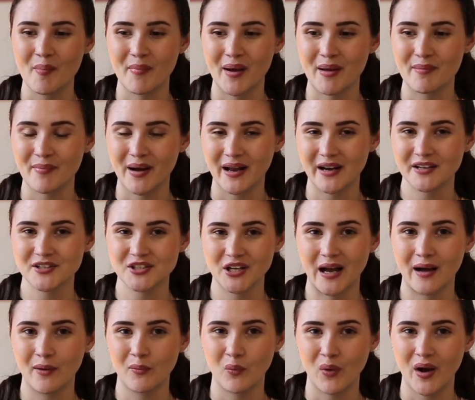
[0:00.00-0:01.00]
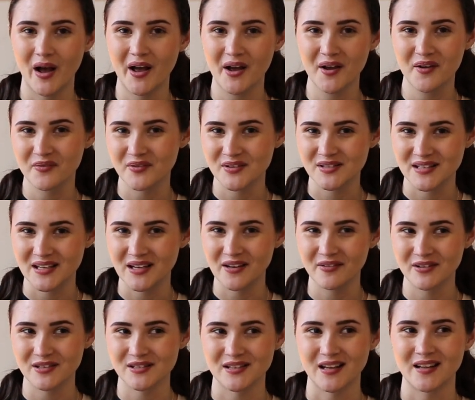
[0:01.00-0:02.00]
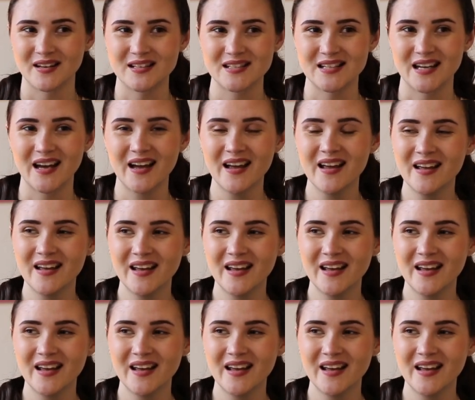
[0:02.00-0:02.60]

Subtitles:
my manager at work for Secret Santa.